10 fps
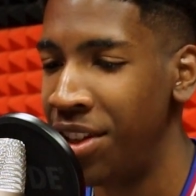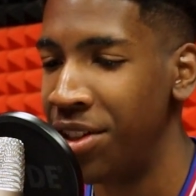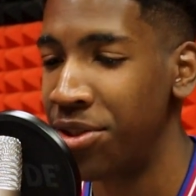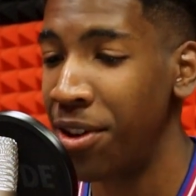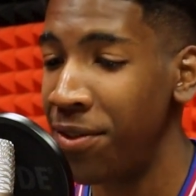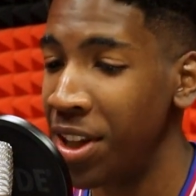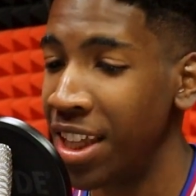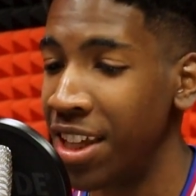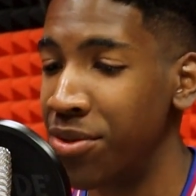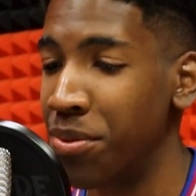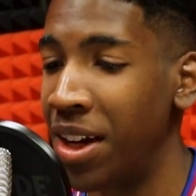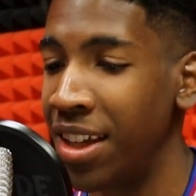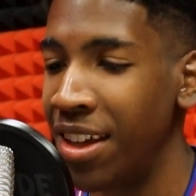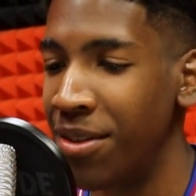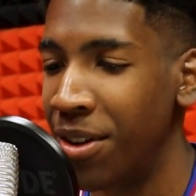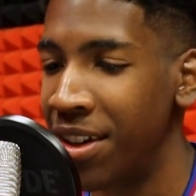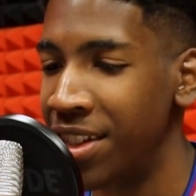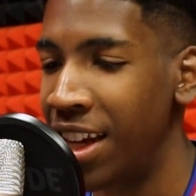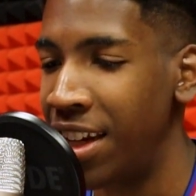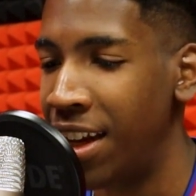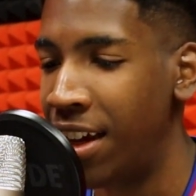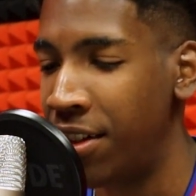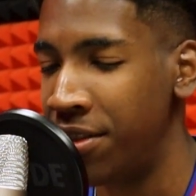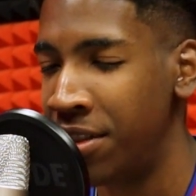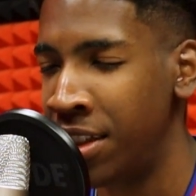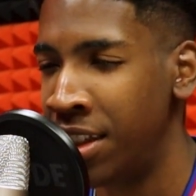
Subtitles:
So I feel like his ranking where he's at now,